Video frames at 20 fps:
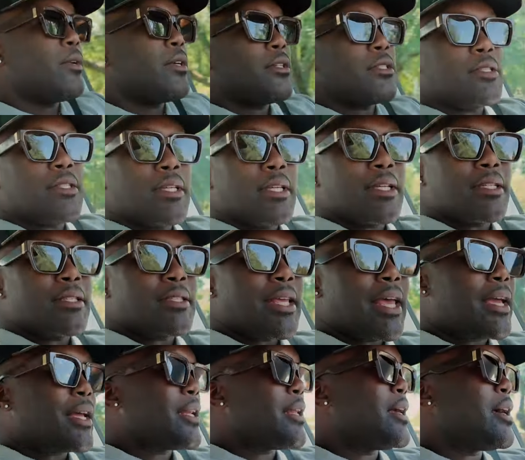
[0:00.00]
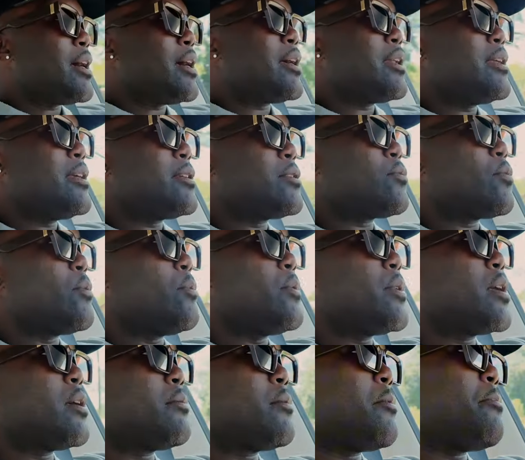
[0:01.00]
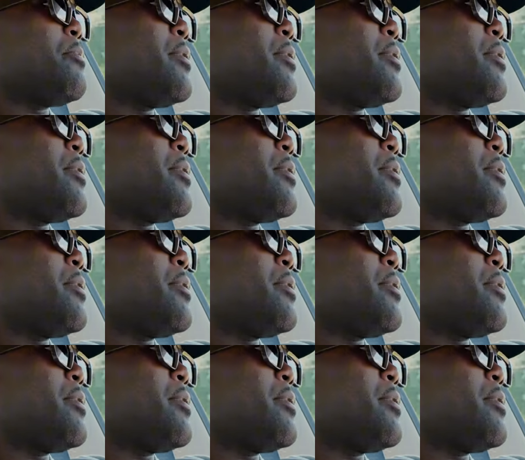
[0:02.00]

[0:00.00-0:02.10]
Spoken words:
gonna see exactly how it is when we come and